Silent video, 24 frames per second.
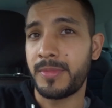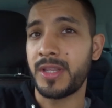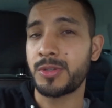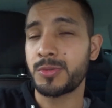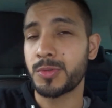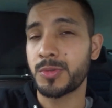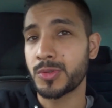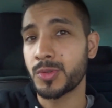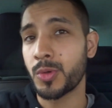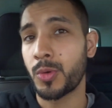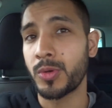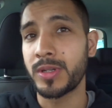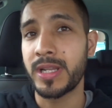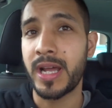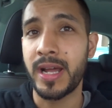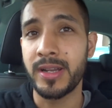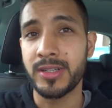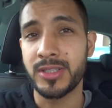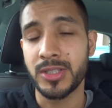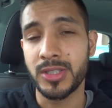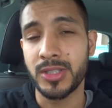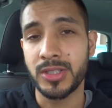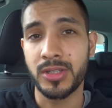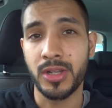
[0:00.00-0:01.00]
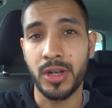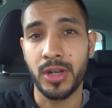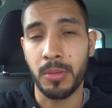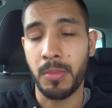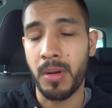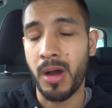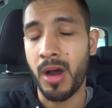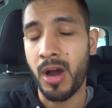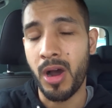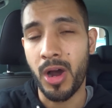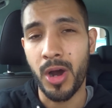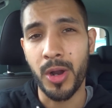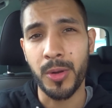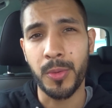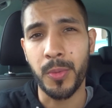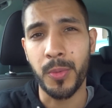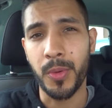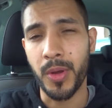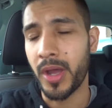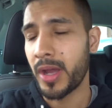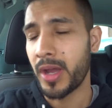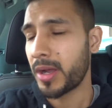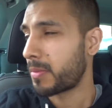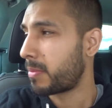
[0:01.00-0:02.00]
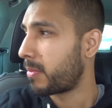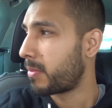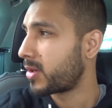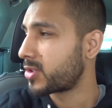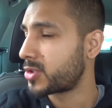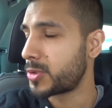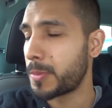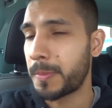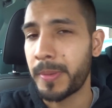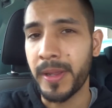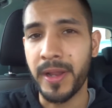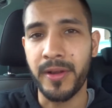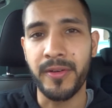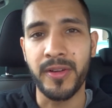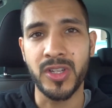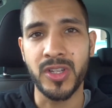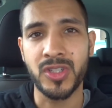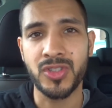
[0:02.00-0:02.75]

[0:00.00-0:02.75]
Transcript: This was all down to, you know, my hard work, my superior